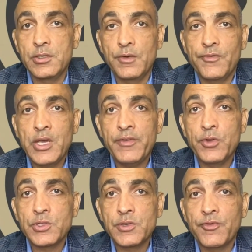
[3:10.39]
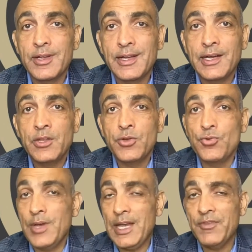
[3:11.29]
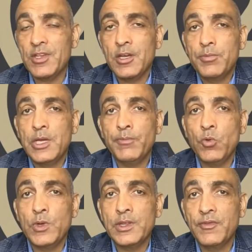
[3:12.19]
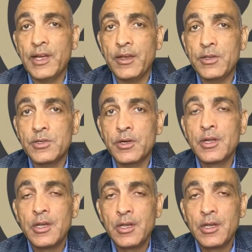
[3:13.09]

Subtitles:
So if you have an oceanfront condo and you haven't kept up with what the values are,